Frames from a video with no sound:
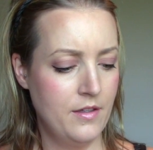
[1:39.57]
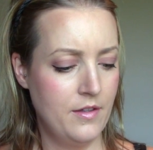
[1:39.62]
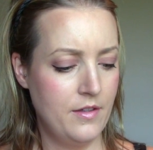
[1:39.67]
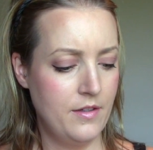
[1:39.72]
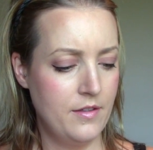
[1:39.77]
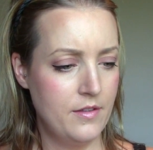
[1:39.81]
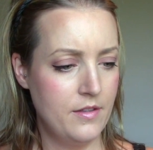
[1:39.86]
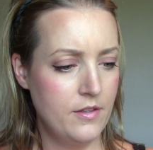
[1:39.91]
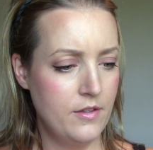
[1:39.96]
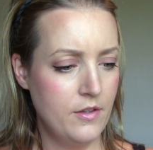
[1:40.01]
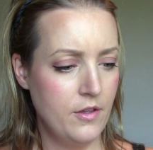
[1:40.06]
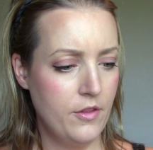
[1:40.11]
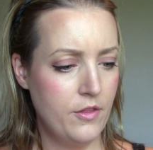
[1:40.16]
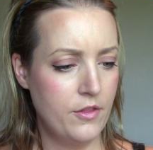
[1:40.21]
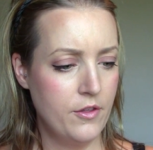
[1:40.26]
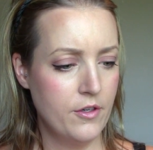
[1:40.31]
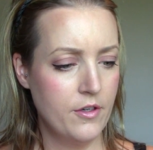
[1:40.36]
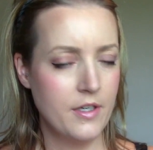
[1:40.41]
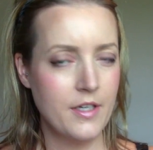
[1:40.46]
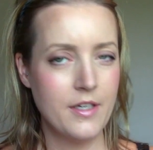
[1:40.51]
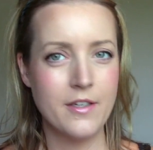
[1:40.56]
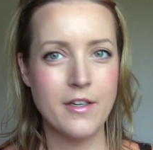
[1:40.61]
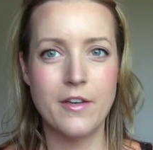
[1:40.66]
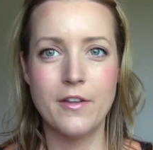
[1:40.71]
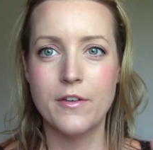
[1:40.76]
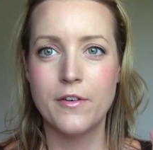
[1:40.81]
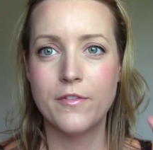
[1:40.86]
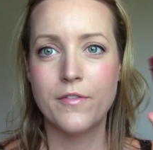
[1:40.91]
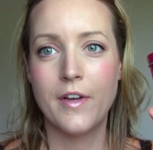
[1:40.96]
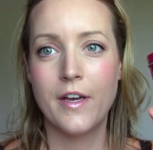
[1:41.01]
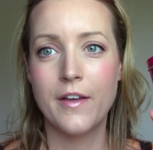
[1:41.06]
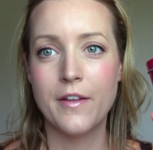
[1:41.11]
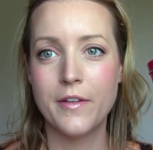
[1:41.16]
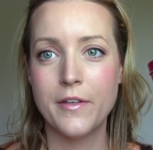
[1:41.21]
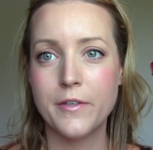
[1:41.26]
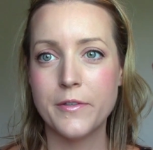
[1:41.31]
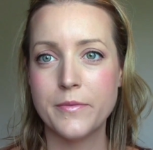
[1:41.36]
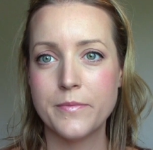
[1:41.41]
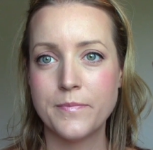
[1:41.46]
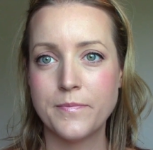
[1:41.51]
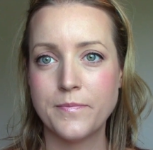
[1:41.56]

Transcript: says it's a $30 value.